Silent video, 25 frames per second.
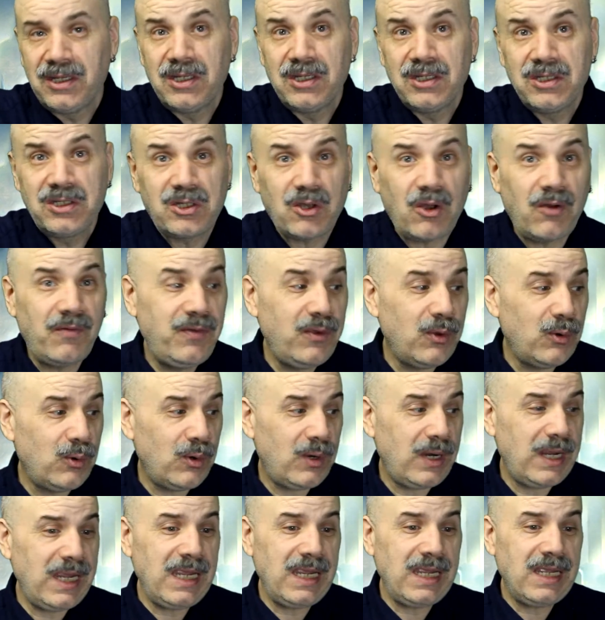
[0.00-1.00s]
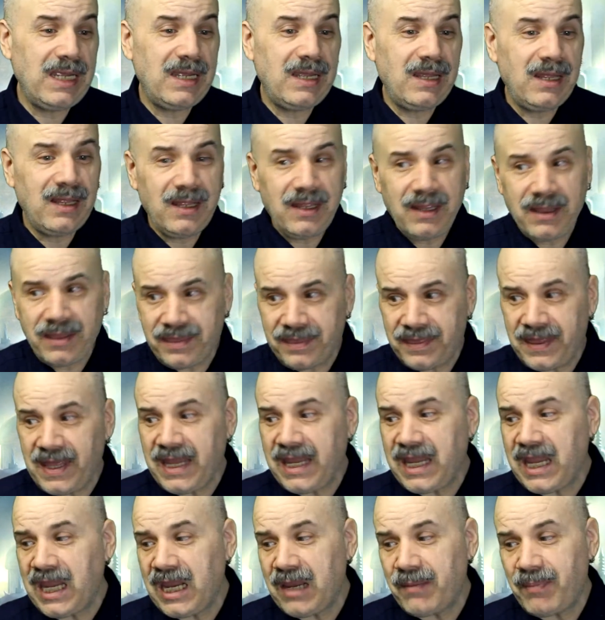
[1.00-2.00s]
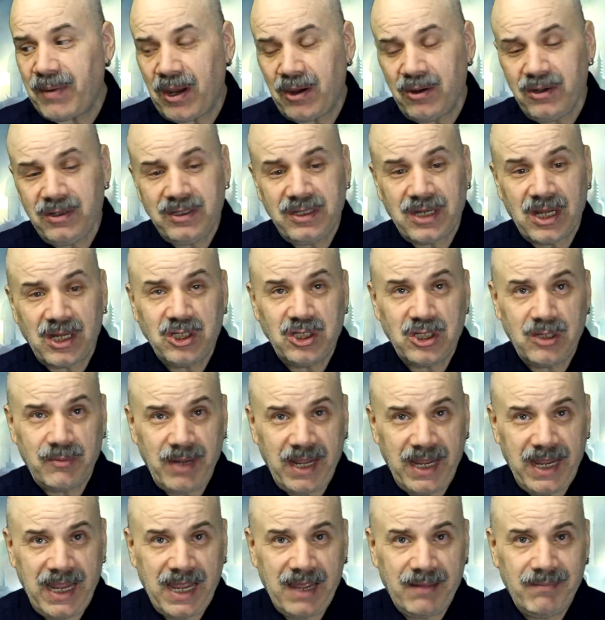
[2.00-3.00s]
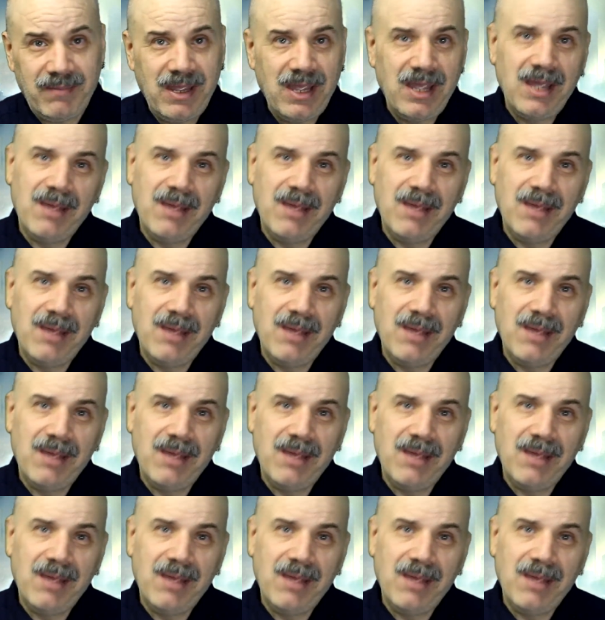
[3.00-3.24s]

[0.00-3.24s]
So if you were thinking about Dungeon Mayhem,